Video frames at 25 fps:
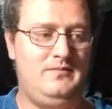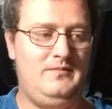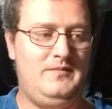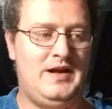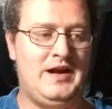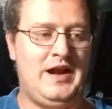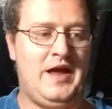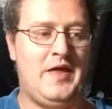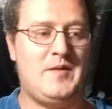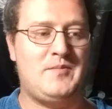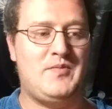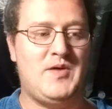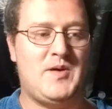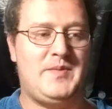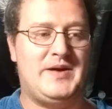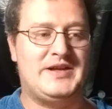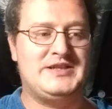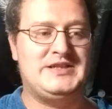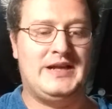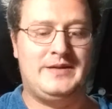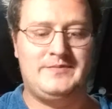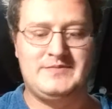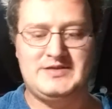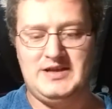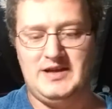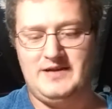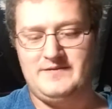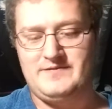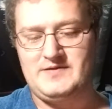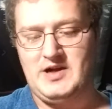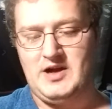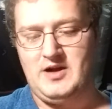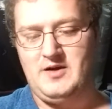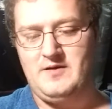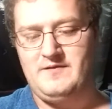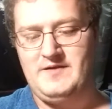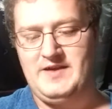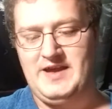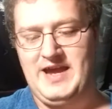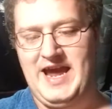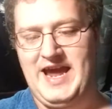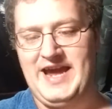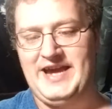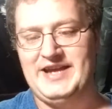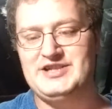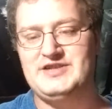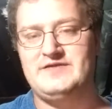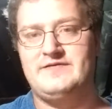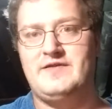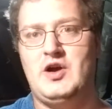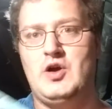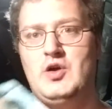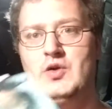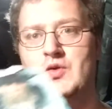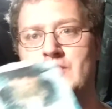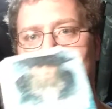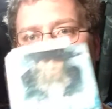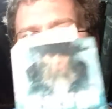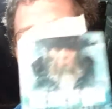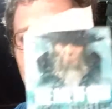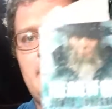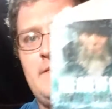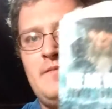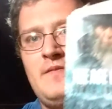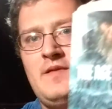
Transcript: Another book by James Lovegrove, The Age of Odin.